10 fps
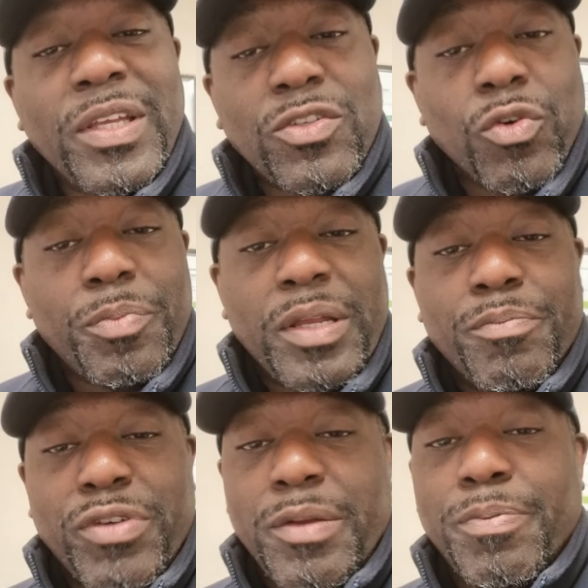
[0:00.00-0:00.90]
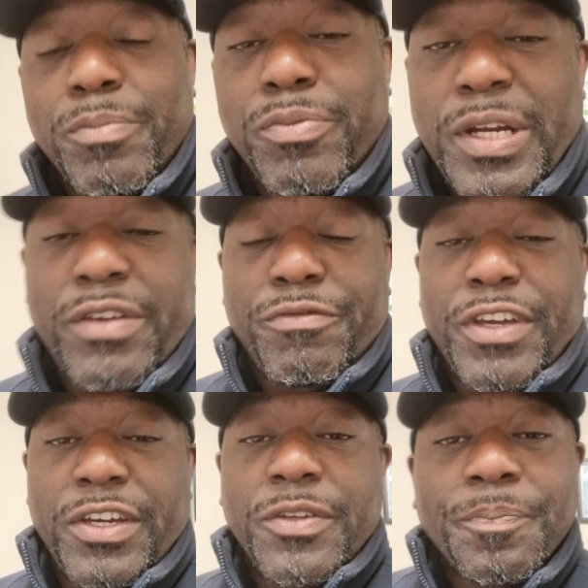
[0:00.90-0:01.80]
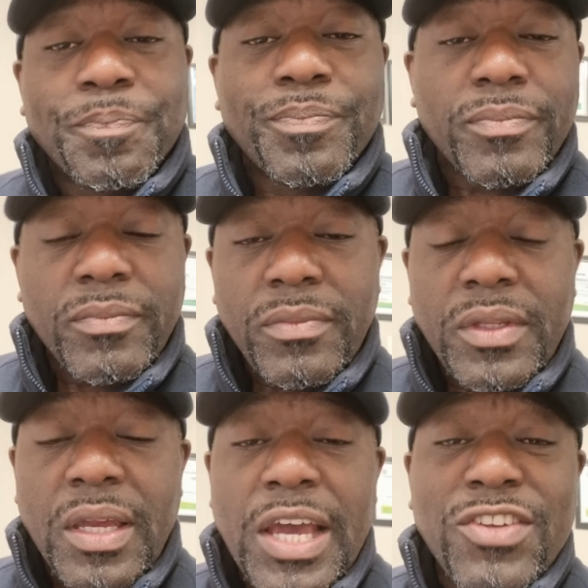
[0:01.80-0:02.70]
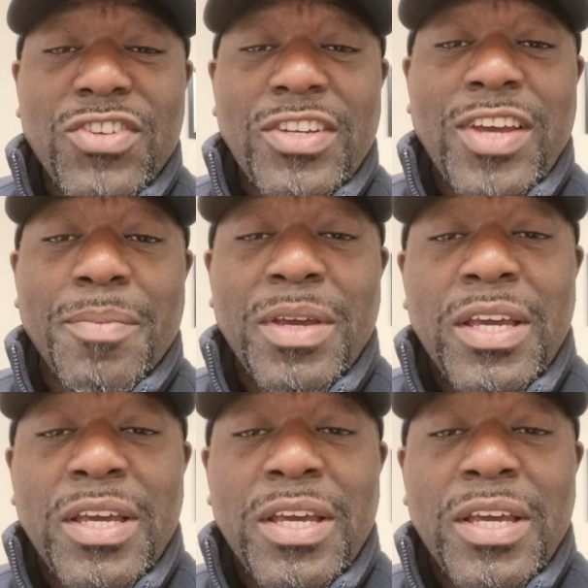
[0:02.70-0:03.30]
It's all been pre-configured and set up.